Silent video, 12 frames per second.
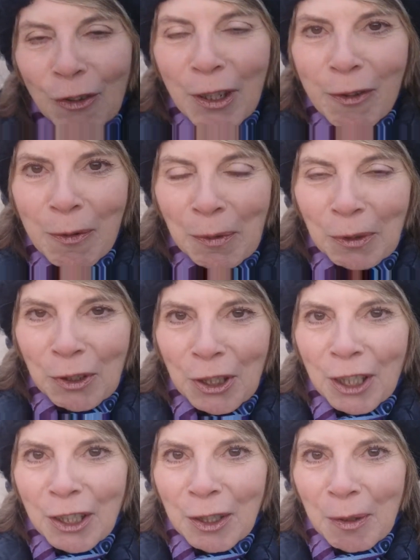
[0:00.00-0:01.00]
three of them have gone
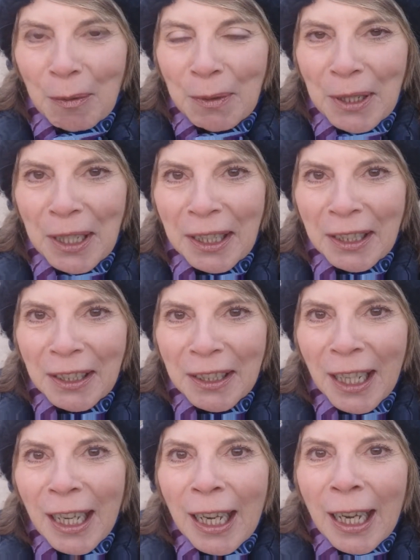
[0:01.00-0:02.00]
charging off into the
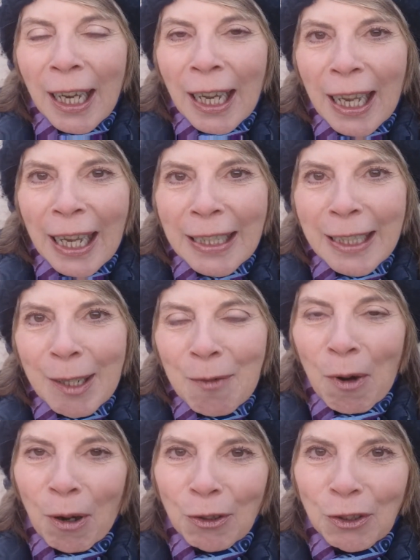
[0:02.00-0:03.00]
hills, and I
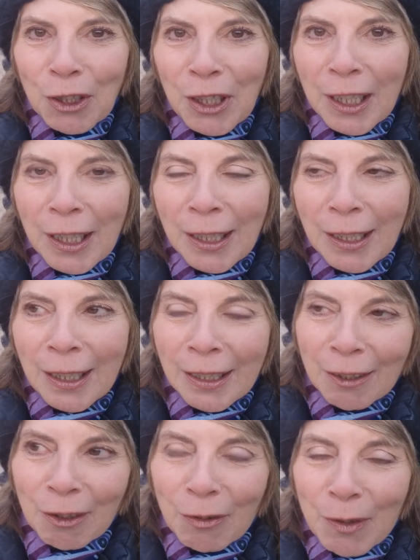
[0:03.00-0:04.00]
watched I
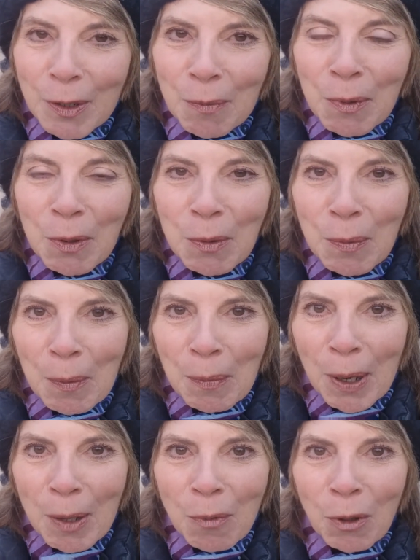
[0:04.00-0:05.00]
don't know if it's amusement,
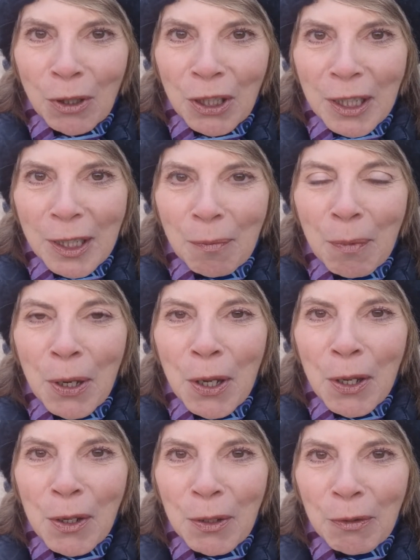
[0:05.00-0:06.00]
but I watched this
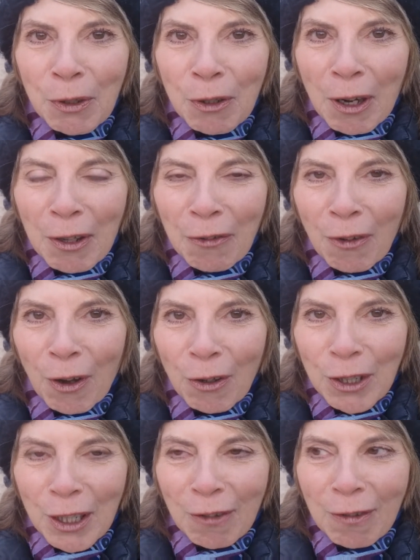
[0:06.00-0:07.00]
beautiful grey
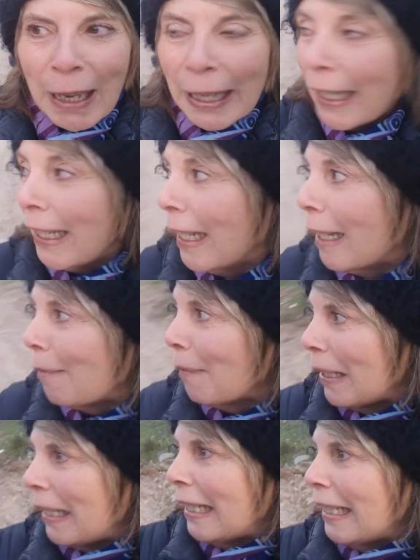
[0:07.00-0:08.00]
fox go legging it up
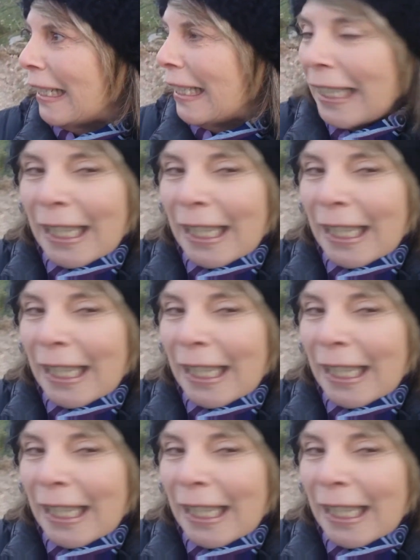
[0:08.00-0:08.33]
there,